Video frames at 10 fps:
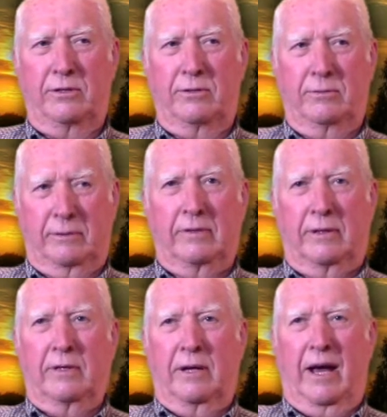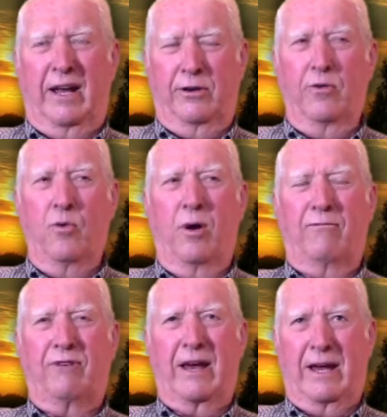you, I know
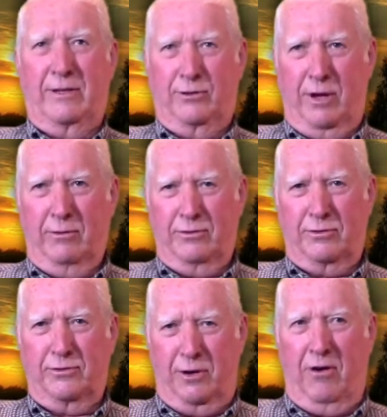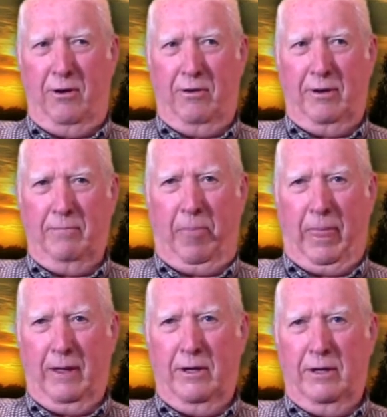what flying saucers are.
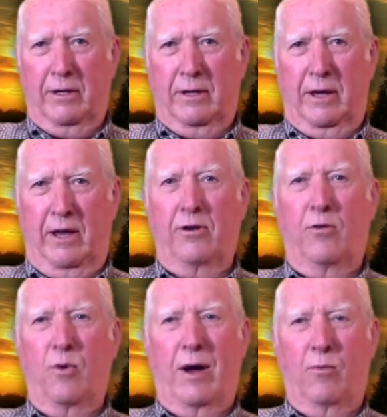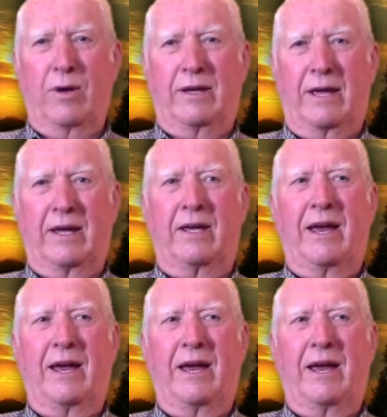I know why we can't